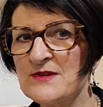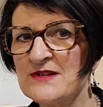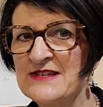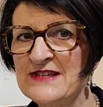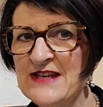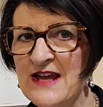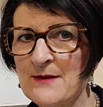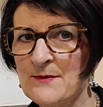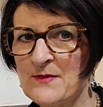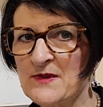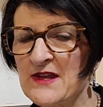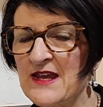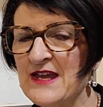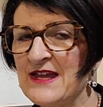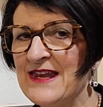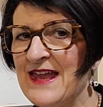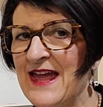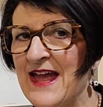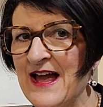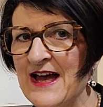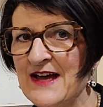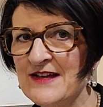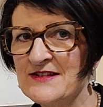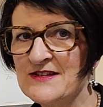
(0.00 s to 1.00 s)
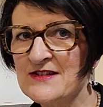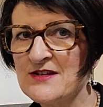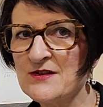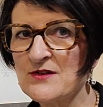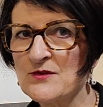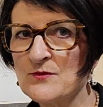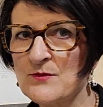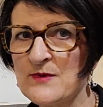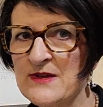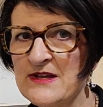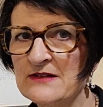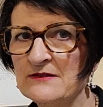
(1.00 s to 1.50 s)
depth can add to
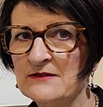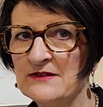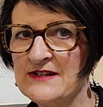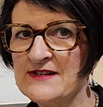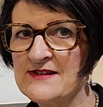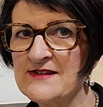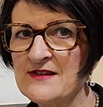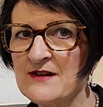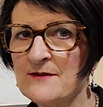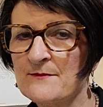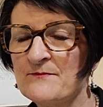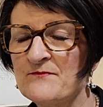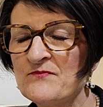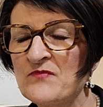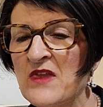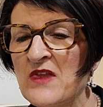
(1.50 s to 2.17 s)
the realism.